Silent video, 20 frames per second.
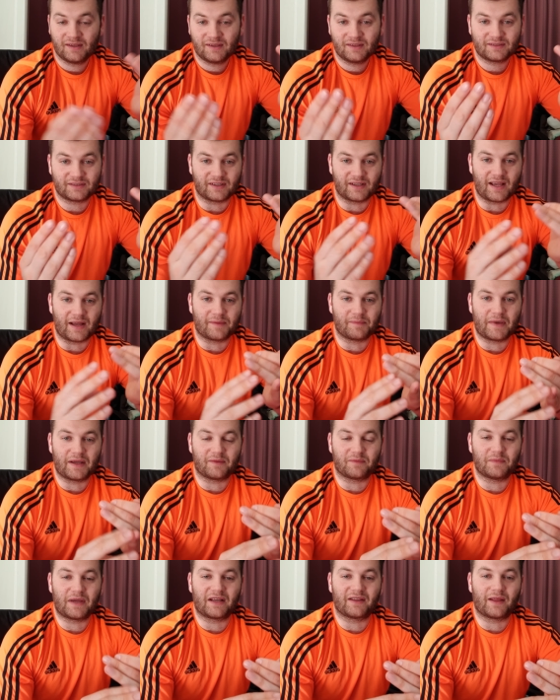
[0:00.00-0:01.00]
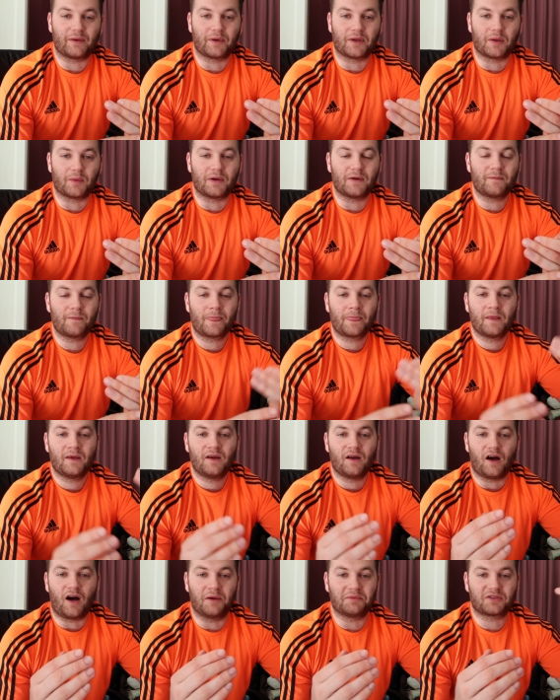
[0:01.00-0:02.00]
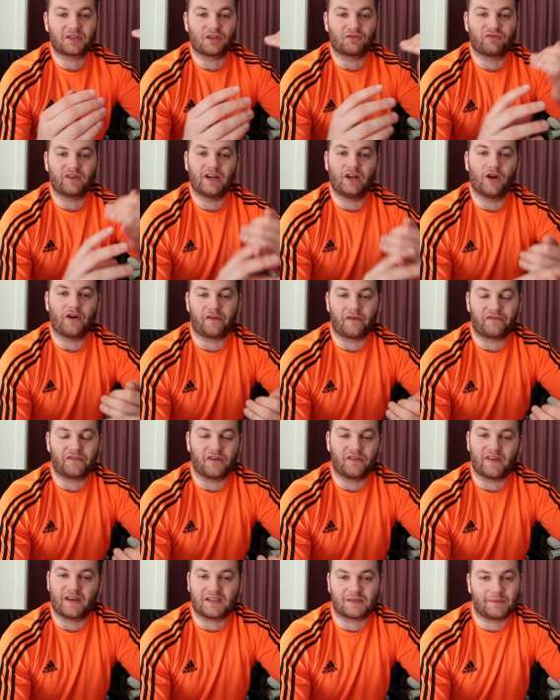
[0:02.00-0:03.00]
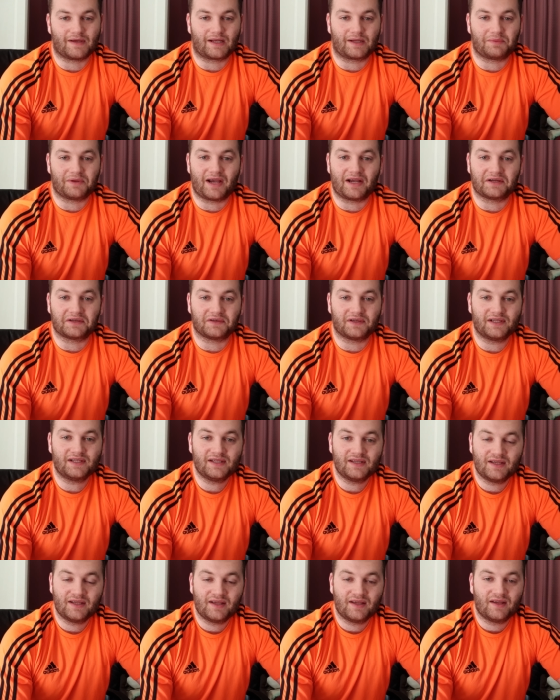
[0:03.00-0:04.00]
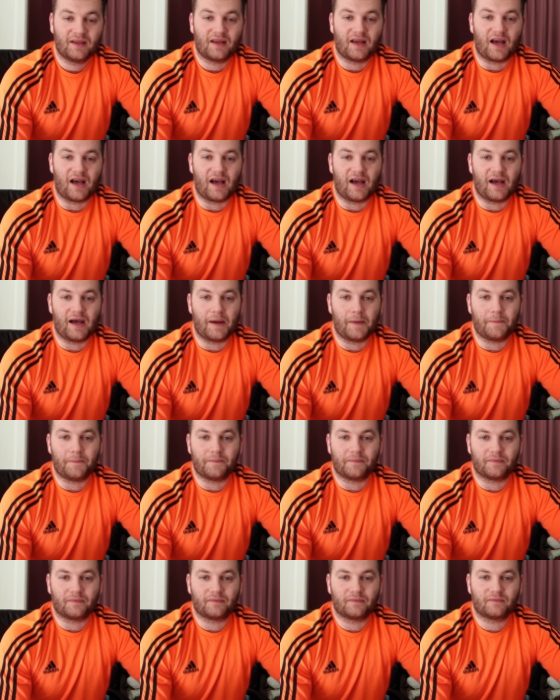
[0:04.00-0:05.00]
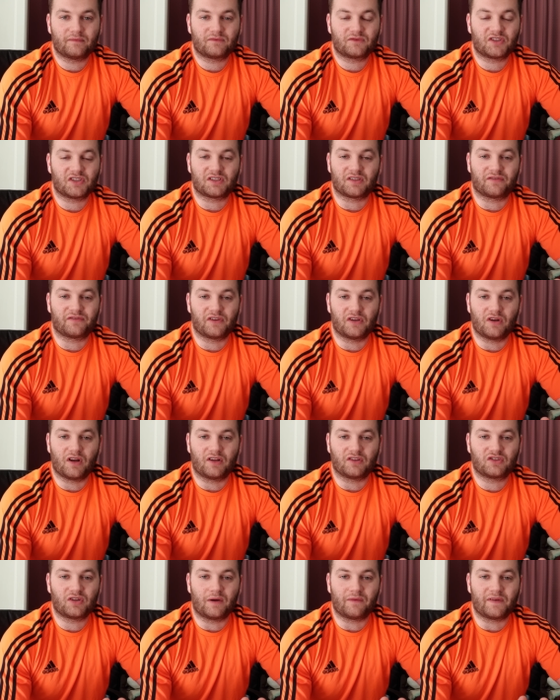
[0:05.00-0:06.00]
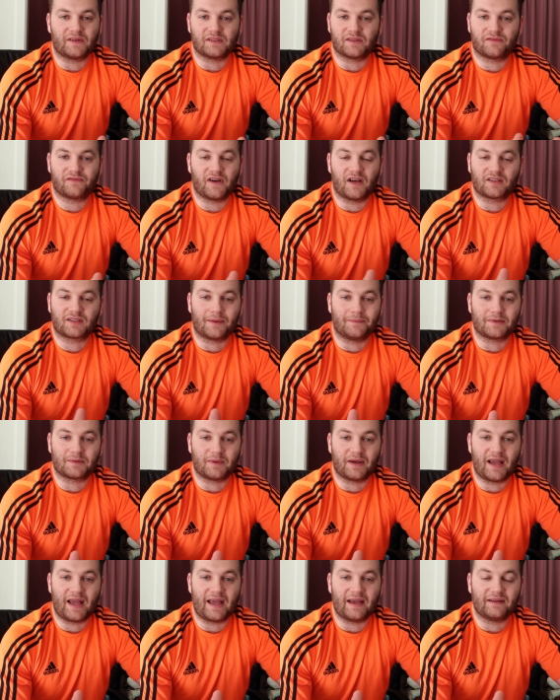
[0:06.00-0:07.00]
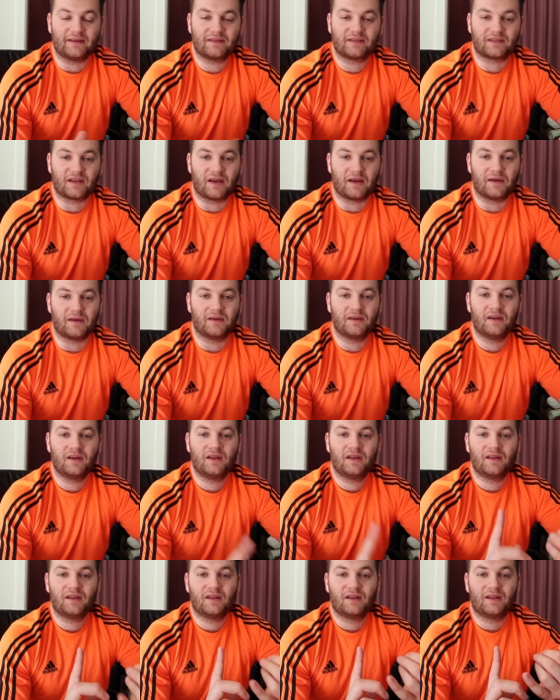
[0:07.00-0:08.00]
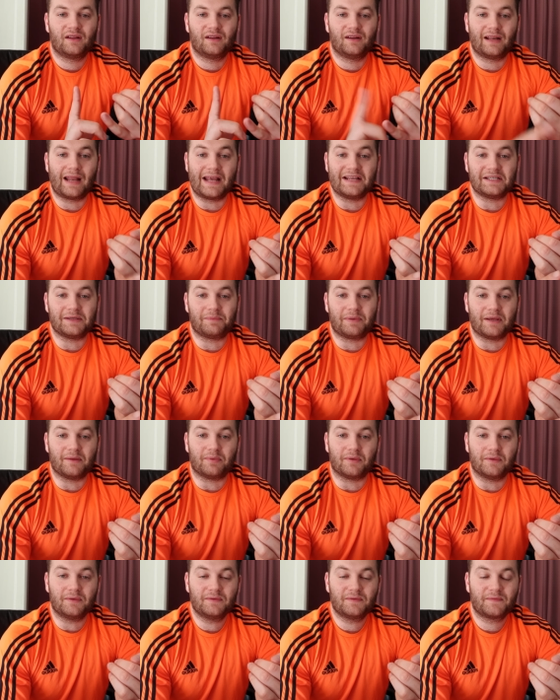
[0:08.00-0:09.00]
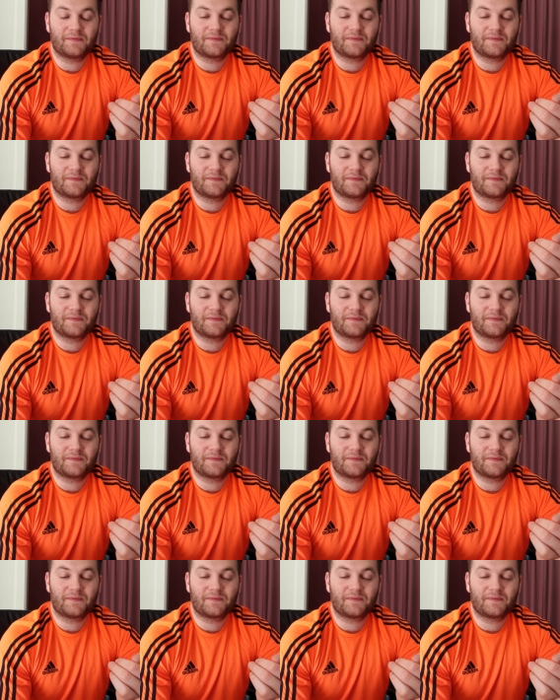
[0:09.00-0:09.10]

So yeah, make make it that way you will. I'm just going to reel off a few things that make me angry. Um, just a few like top things that first come to my head. So lazy people.